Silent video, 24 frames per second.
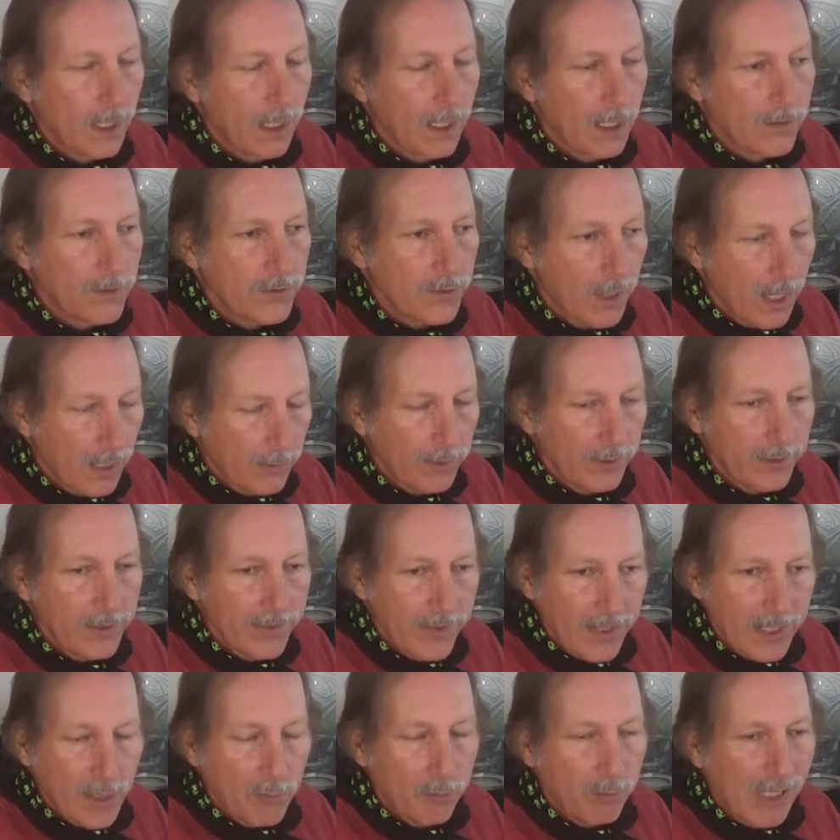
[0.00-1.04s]
So I really
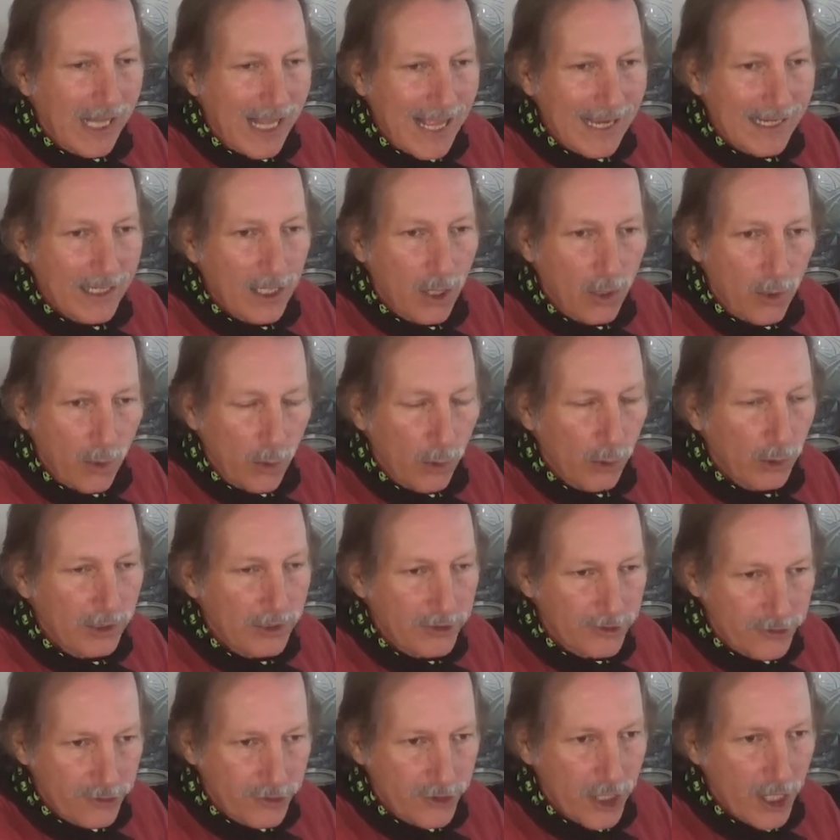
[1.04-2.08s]
think a black hole
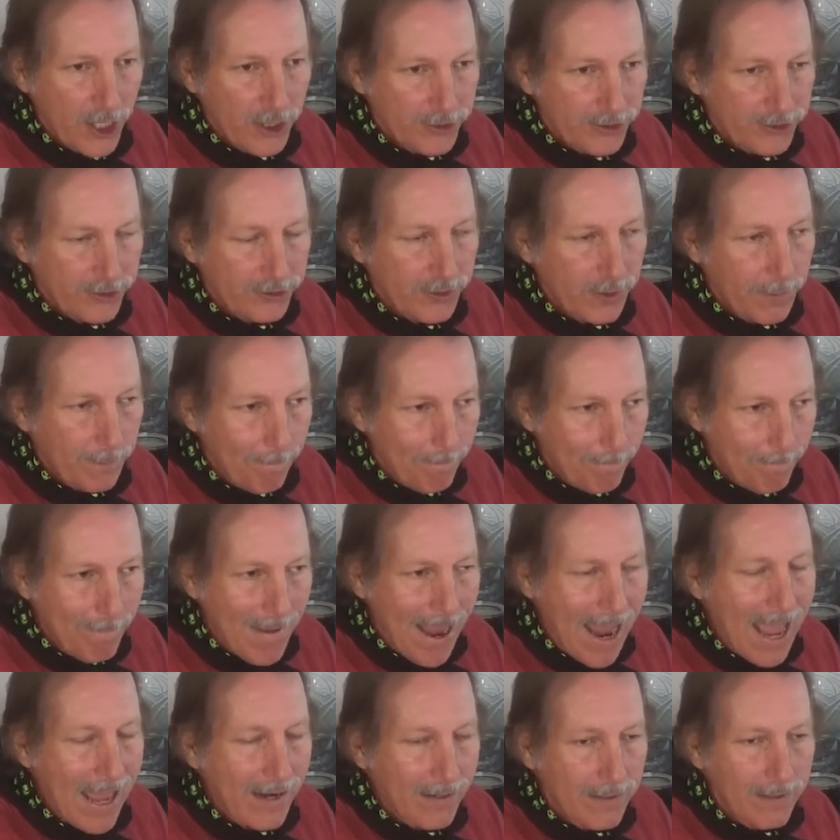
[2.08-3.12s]
is just
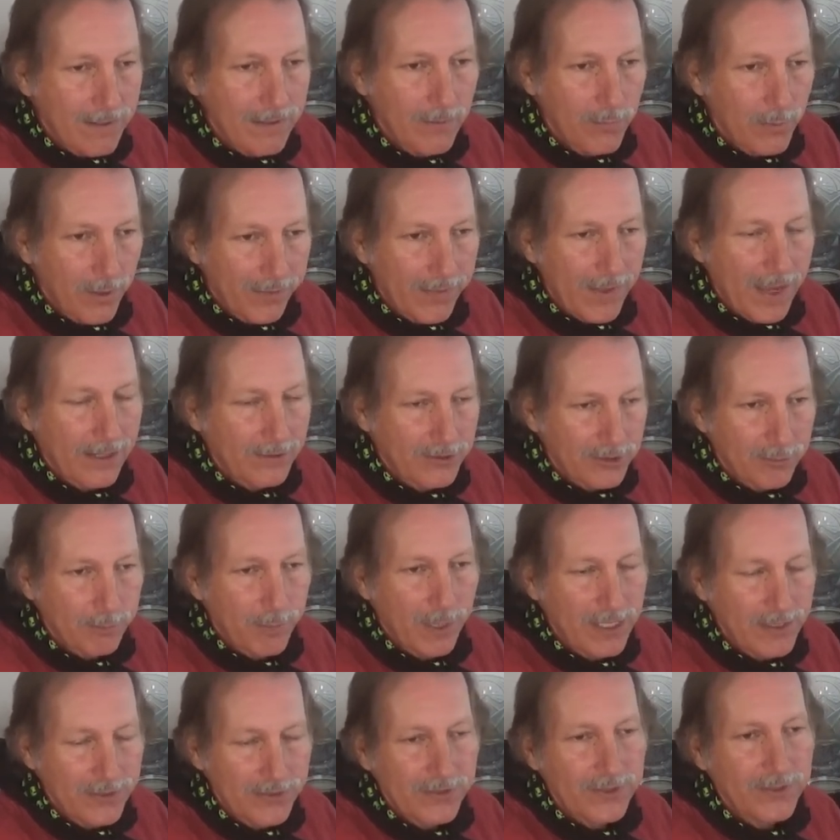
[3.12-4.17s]
matter without
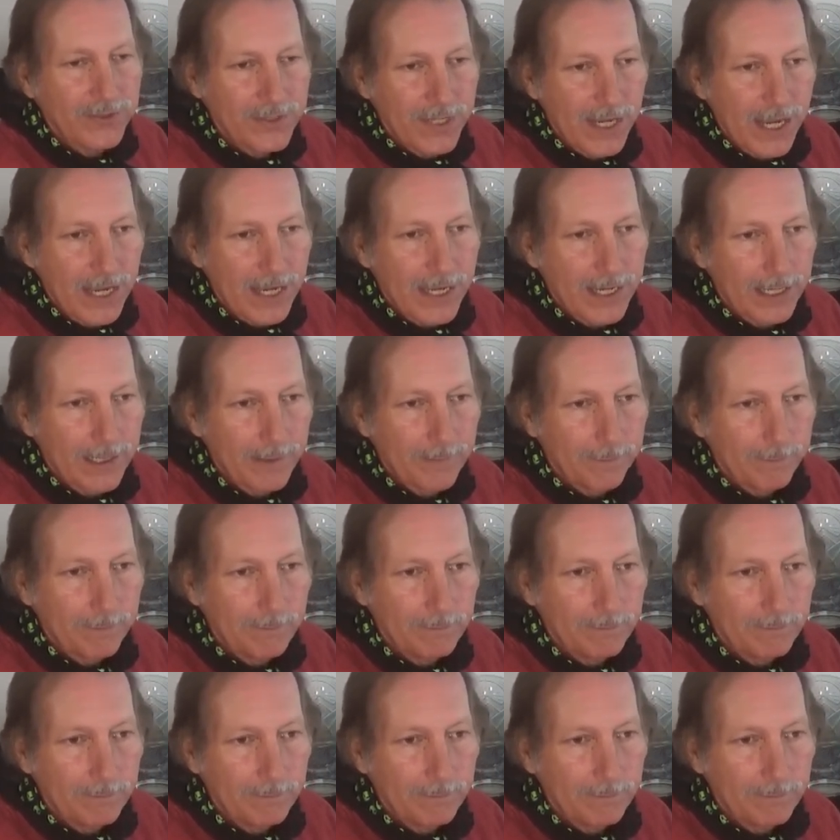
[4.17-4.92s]
space and time.